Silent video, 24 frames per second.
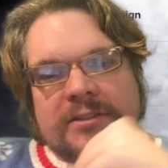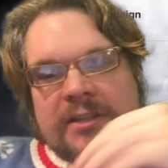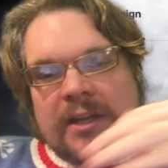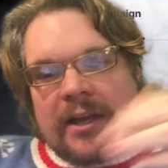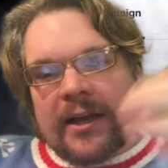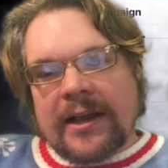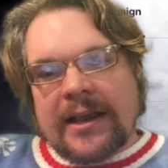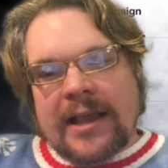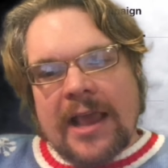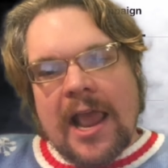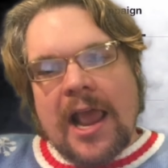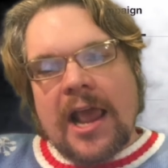
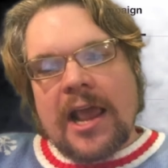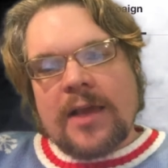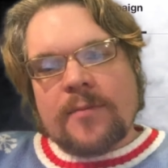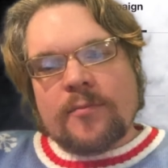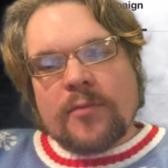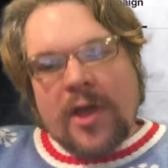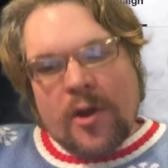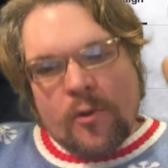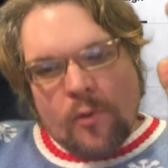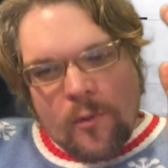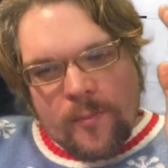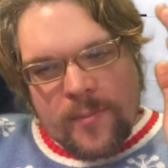a game
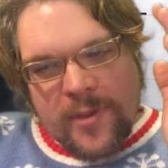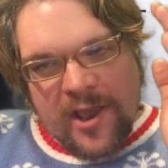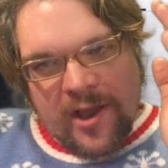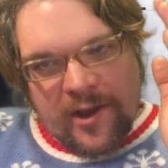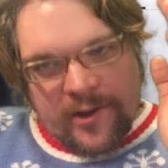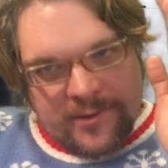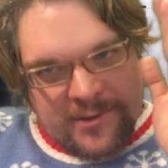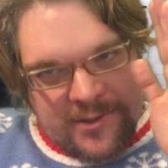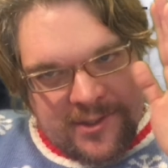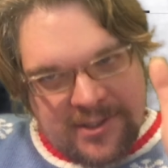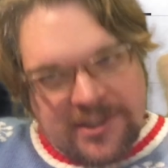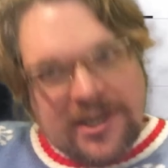that will be
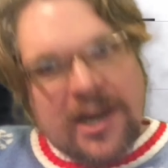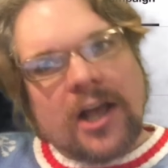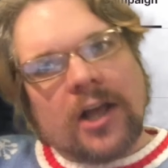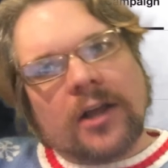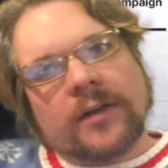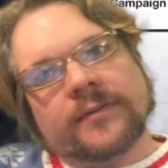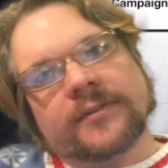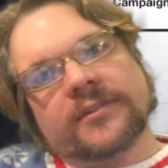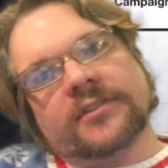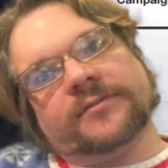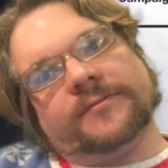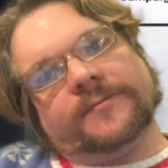on
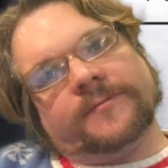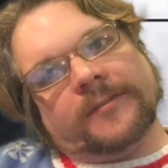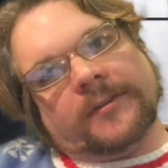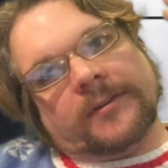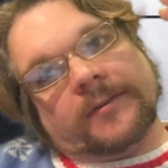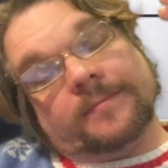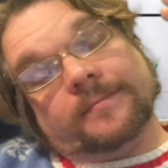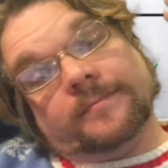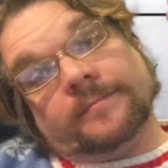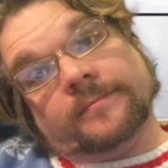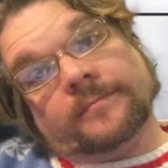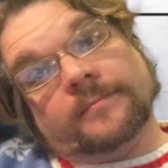shelves for